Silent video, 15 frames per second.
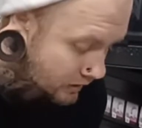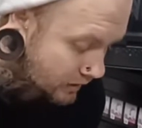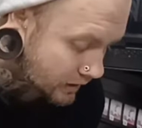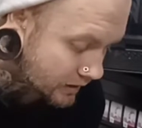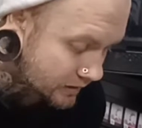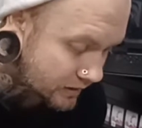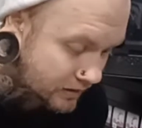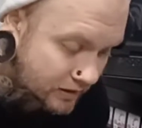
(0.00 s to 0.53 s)

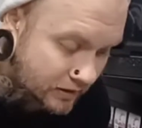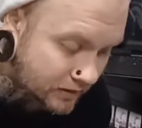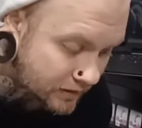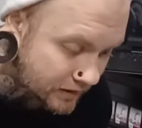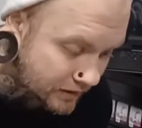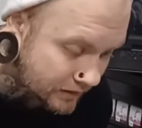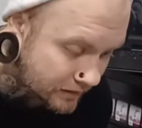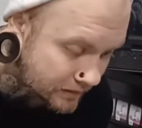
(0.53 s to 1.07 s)
anything
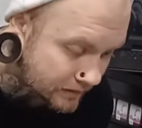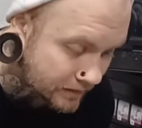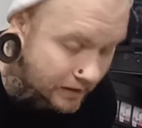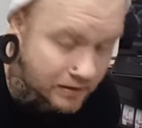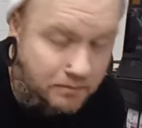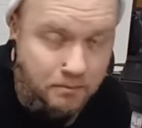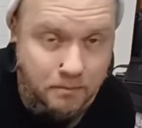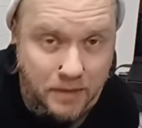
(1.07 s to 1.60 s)
that
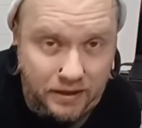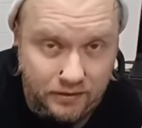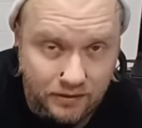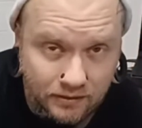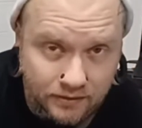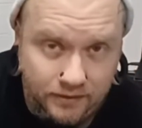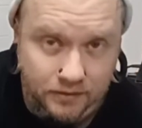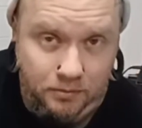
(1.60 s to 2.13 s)
I may
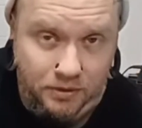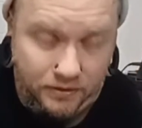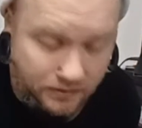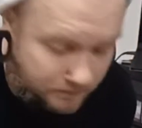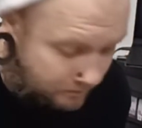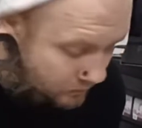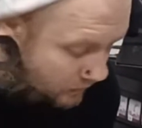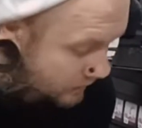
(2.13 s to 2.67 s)
not like about it.
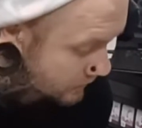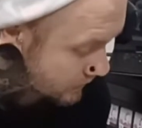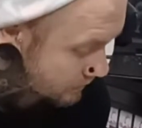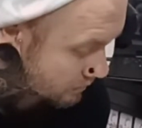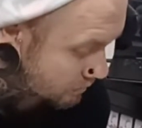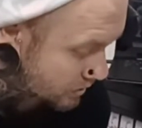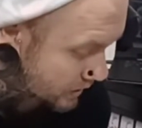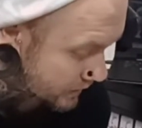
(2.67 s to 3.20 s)

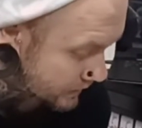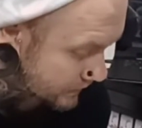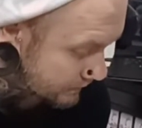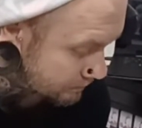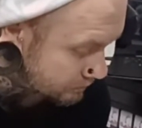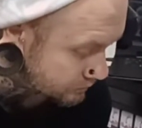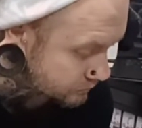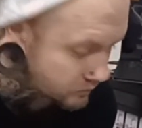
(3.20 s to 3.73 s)
But
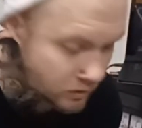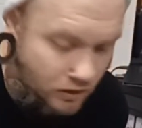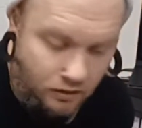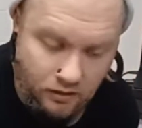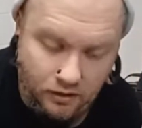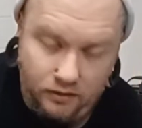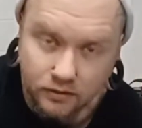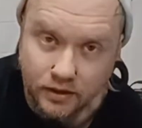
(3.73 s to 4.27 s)

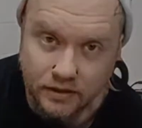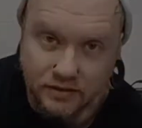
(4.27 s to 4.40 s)
alright,